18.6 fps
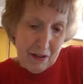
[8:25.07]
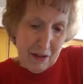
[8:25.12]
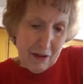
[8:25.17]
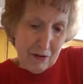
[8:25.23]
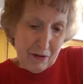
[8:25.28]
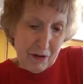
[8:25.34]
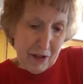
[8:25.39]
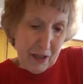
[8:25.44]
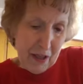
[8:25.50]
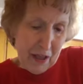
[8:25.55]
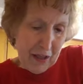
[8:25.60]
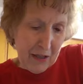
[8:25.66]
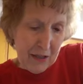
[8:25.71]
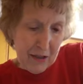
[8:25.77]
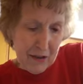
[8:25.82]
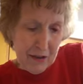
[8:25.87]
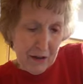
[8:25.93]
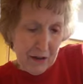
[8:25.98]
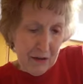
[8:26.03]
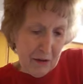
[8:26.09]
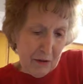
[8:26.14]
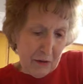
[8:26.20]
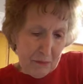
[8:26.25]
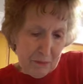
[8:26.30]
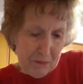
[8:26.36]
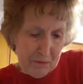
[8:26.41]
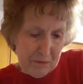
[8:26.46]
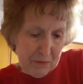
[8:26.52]
Okay,
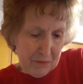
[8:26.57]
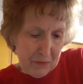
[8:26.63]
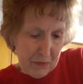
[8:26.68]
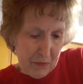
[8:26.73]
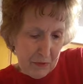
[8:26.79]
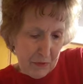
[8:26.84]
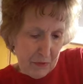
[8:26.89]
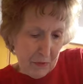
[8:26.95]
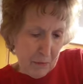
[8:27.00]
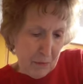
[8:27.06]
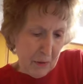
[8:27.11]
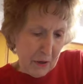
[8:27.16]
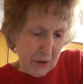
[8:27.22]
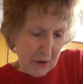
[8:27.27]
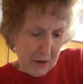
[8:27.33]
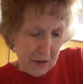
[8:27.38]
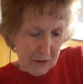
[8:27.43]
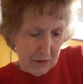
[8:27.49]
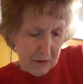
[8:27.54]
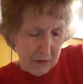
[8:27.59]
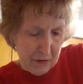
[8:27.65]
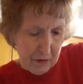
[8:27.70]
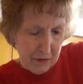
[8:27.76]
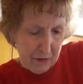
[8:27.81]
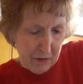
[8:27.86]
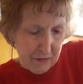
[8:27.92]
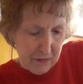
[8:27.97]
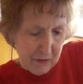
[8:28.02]
the pumpkin
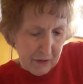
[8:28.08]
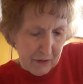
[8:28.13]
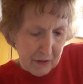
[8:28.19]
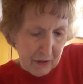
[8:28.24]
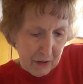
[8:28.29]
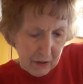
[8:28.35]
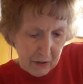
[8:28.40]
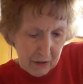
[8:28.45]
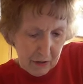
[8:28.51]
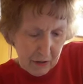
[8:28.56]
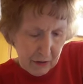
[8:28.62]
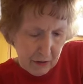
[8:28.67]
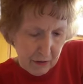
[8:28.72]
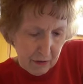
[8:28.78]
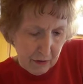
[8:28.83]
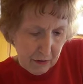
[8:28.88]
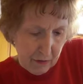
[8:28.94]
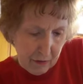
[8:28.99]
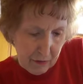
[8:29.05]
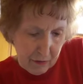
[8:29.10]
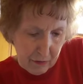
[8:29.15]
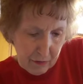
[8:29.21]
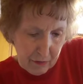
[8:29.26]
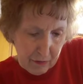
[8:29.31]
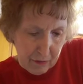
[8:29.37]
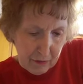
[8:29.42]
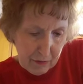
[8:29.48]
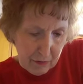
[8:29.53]
is in that
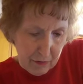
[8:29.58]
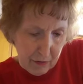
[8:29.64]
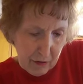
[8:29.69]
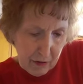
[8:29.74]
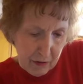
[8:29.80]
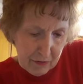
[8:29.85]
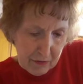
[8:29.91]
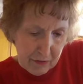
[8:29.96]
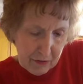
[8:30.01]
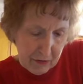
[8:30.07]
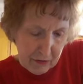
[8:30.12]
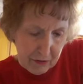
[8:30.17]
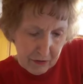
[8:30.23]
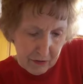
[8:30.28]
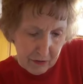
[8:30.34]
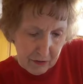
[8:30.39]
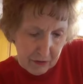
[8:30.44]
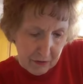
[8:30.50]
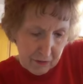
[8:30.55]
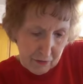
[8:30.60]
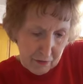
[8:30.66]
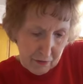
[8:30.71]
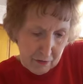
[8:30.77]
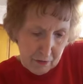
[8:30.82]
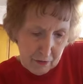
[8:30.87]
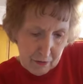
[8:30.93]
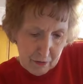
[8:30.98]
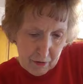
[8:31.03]
closet there,
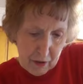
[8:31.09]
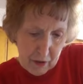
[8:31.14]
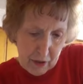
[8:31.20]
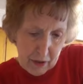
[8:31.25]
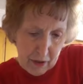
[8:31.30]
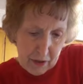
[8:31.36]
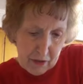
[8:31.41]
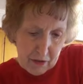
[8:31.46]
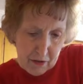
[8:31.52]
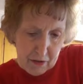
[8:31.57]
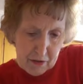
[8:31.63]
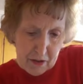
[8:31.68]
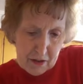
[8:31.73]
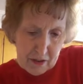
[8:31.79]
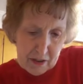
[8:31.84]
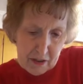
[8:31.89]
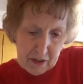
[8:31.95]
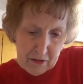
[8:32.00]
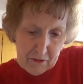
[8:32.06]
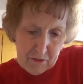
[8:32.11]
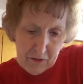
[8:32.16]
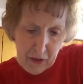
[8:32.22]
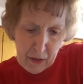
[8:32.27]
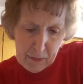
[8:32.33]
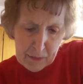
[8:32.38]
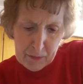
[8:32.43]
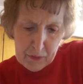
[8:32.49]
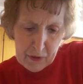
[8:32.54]
and you need the
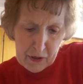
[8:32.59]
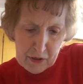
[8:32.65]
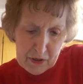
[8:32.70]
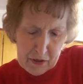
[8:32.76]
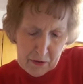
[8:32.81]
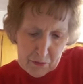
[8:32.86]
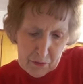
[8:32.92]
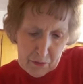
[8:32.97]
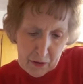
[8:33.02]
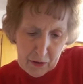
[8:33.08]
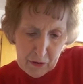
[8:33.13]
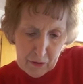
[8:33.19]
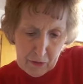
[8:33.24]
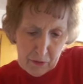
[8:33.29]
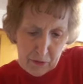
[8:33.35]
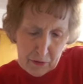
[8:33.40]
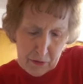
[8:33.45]
evaporated milk.